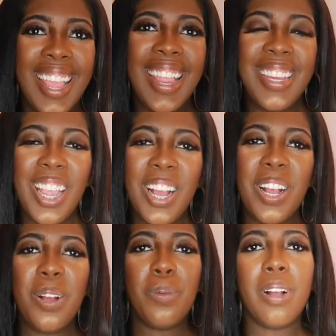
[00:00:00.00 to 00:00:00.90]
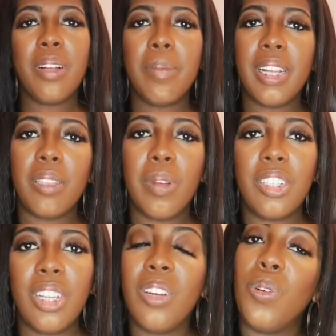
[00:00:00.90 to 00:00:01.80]
hey y'all welcome back to my
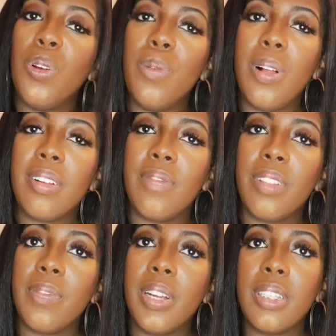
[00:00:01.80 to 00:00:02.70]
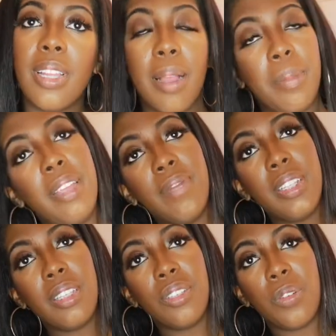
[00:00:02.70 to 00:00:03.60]
channel or welcome for the first time if
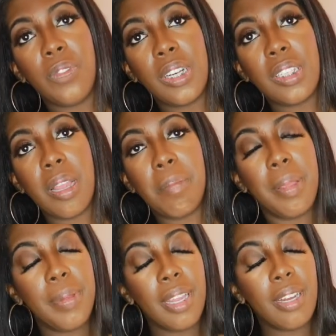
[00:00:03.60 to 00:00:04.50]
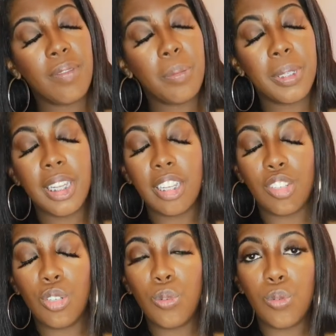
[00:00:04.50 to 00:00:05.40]
this is your first time baby get comfortable take your
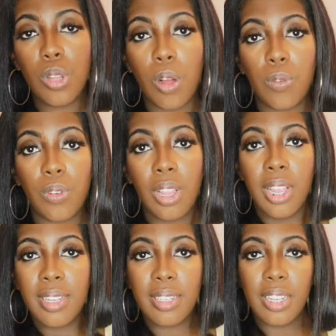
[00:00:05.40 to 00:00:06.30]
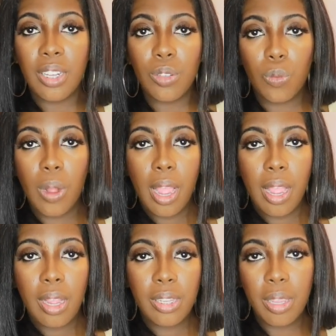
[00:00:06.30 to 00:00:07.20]
shoes off stay a little while
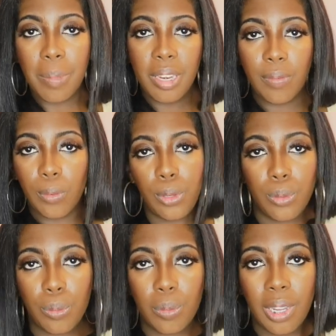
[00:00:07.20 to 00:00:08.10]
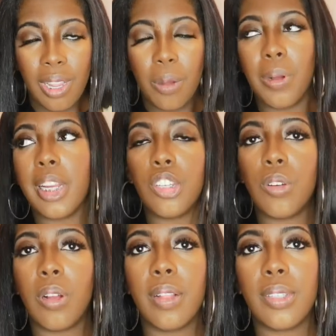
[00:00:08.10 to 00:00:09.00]
in my living room well i guess you
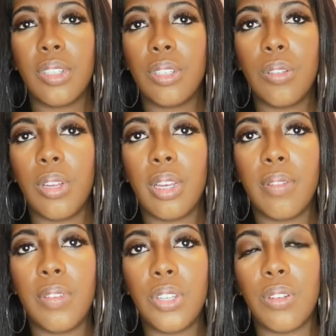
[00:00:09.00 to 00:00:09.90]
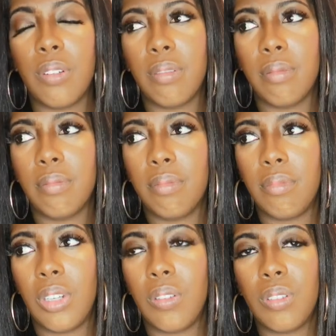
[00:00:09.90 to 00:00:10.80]
don't have to just do that if it's your
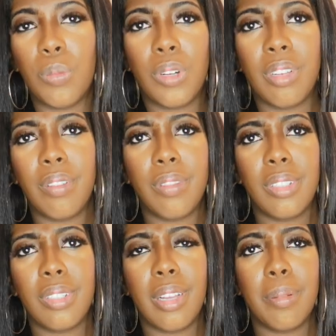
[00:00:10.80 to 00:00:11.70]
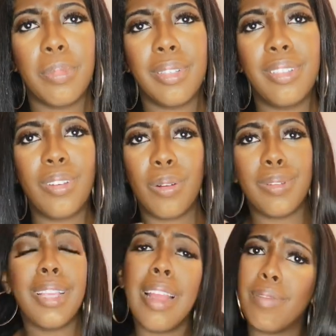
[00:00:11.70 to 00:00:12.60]
you know it's more than your first time but you know
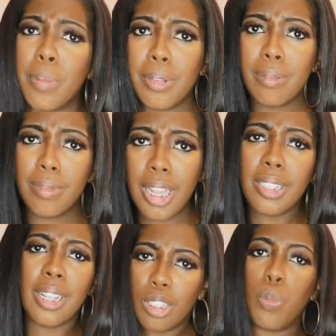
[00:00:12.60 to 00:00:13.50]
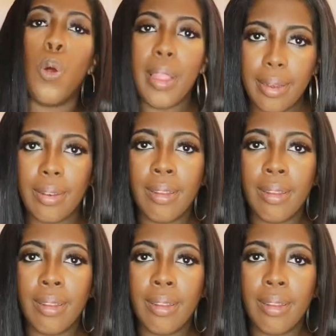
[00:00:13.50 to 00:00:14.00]
get comfortable that's that's the point